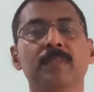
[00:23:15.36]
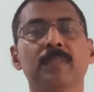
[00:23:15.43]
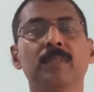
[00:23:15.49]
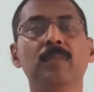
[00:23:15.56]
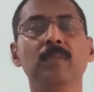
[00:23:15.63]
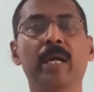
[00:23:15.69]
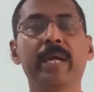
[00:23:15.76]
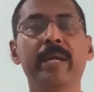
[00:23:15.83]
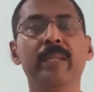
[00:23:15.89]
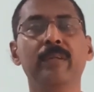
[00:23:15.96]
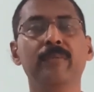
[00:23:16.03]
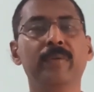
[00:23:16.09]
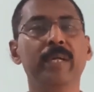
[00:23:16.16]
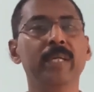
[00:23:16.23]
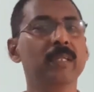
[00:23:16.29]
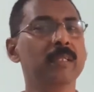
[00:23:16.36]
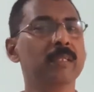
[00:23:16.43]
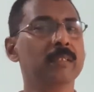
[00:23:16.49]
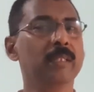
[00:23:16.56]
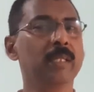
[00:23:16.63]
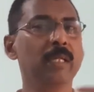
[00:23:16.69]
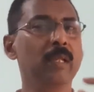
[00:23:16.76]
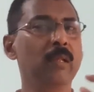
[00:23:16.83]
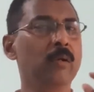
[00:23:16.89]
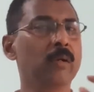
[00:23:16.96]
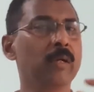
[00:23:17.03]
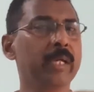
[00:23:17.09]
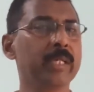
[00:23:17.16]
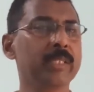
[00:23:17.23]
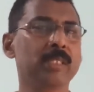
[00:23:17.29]
to identify the
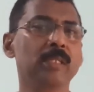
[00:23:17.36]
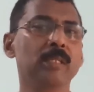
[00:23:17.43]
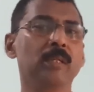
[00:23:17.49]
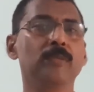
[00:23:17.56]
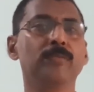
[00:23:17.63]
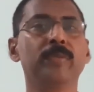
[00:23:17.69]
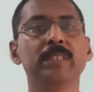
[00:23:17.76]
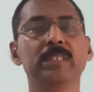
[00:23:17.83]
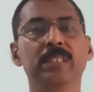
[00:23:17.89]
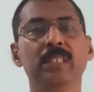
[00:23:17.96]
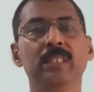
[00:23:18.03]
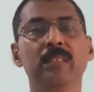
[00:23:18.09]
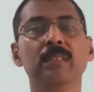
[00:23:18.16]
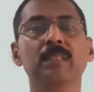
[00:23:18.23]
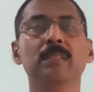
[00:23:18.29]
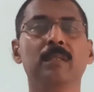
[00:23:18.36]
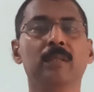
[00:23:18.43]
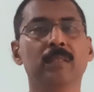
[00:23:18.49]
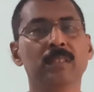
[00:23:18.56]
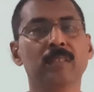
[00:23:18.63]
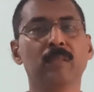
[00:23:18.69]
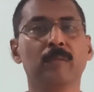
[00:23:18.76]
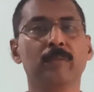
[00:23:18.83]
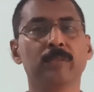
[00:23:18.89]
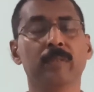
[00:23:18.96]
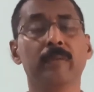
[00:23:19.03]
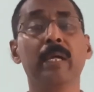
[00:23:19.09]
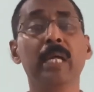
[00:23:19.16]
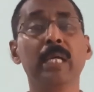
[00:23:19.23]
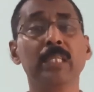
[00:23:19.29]
location of a gene on the
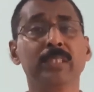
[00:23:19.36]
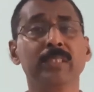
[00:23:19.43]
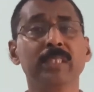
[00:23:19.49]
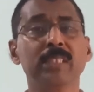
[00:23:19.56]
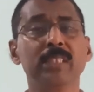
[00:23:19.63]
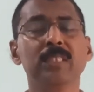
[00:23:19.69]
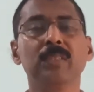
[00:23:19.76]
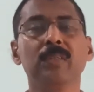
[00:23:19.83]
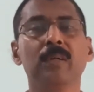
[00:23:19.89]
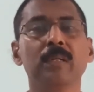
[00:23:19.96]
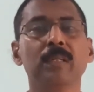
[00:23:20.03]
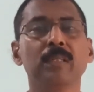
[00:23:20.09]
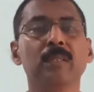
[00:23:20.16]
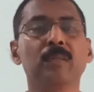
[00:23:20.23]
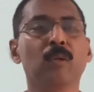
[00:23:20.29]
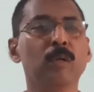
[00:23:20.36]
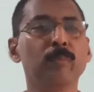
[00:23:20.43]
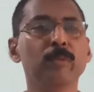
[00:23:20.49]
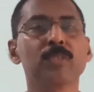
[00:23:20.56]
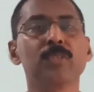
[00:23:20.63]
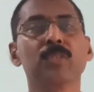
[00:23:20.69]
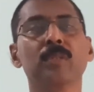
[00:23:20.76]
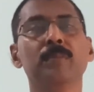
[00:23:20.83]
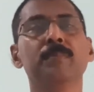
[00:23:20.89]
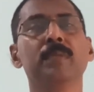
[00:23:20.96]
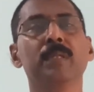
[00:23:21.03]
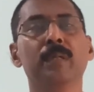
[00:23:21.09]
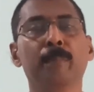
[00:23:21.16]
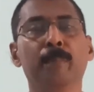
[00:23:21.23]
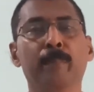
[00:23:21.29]
chromosome. So this is called chromosome
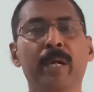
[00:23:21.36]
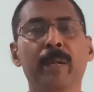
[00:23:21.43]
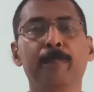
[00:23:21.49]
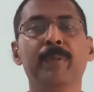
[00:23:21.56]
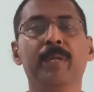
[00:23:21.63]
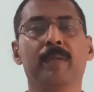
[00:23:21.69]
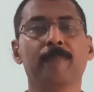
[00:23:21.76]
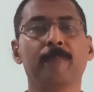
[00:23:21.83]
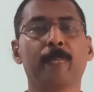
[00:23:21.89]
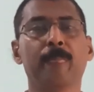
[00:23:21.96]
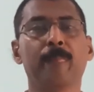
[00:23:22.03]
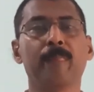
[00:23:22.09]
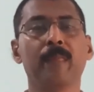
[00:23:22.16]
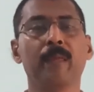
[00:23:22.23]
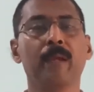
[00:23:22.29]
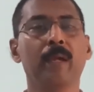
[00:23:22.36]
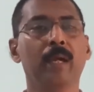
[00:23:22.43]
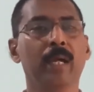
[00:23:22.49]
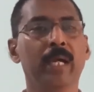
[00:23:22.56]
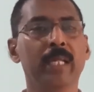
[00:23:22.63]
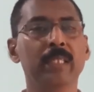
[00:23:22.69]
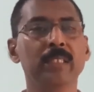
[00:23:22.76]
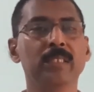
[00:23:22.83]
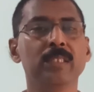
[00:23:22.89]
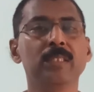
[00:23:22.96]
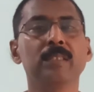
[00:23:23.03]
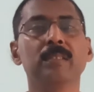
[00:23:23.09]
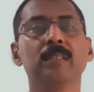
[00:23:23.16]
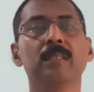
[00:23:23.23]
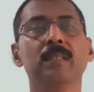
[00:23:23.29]
mapping, and
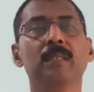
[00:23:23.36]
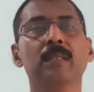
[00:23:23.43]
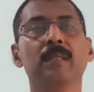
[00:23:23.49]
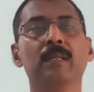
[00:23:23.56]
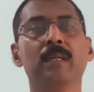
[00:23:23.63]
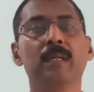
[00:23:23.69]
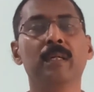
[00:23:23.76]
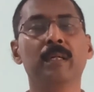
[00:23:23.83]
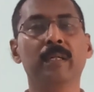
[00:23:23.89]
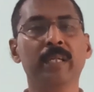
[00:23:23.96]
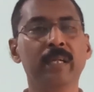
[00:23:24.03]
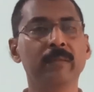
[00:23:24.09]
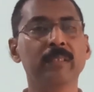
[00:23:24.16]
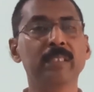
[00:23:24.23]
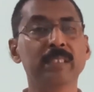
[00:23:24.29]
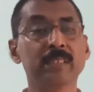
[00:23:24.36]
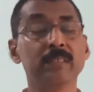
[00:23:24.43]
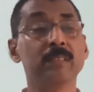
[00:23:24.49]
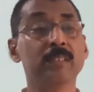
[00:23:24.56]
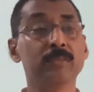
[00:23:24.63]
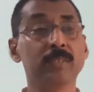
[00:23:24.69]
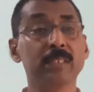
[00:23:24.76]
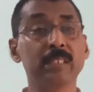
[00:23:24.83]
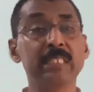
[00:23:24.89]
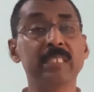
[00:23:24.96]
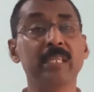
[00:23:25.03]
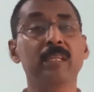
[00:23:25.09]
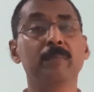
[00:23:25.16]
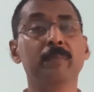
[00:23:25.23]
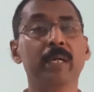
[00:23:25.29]
this was
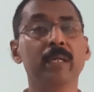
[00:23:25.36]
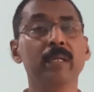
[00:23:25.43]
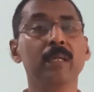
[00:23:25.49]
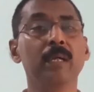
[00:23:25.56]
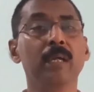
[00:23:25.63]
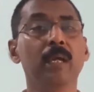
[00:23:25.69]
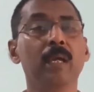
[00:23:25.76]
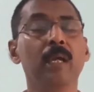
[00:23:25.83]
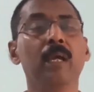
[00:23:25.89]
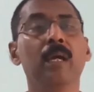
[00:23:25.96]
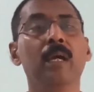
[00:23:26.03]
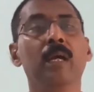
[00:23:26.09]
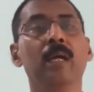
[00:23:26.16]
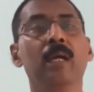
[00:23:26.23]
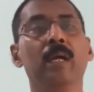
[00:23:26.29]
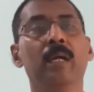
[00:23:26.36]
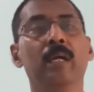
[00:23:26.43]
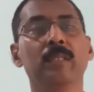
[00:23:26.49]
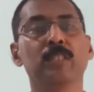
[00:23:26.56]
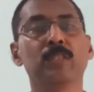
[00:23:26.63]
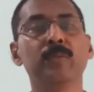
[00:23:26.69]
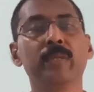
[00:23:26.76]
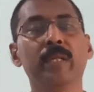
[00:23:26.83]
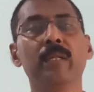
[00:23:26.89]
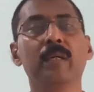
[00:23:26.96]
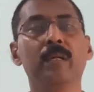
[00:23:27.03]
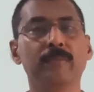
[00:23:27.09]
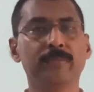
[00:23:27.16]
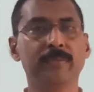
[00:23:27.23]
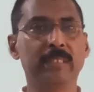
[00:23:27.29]
designed by a student
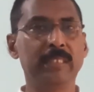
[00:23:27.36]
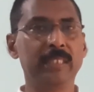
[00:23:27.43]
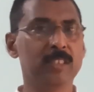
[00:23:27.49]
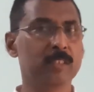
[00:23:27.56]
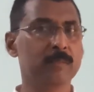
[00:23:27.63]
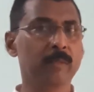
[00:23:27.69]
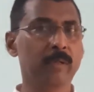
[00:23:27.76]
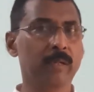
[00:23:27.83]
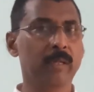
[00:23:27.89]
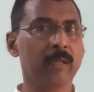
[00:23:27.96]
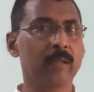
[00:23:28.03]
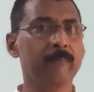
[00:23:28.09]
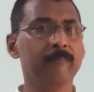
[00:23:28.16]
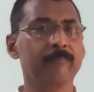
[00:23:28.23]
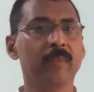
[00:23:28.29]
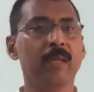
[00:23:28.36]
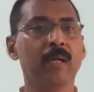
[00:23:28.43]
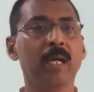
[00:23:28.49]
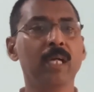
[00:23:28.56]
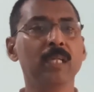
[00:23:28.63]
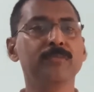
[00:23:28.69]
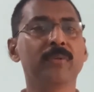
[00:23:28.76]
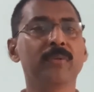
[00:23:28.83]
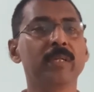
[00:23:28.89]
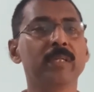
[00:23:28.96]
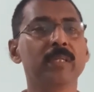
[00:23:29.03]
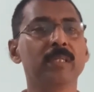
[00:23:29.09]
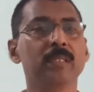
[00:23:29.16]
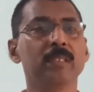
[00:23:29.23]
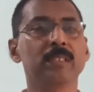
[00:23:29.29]
of T.H. Morgan,
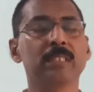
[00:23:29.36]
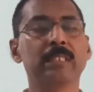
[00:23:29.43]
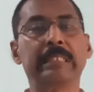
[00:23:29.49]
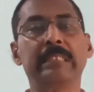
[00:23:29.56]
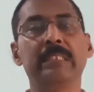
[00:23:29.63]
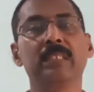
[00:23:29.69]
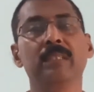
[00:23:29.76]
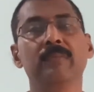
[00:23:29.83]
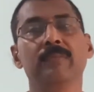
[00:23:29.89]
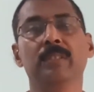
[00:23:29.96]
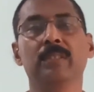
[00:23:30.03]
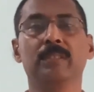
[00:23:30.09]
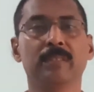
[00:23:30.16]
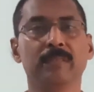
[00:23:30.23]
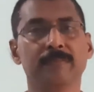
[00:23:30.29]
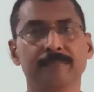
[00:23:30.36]
Alfred Sturtevant.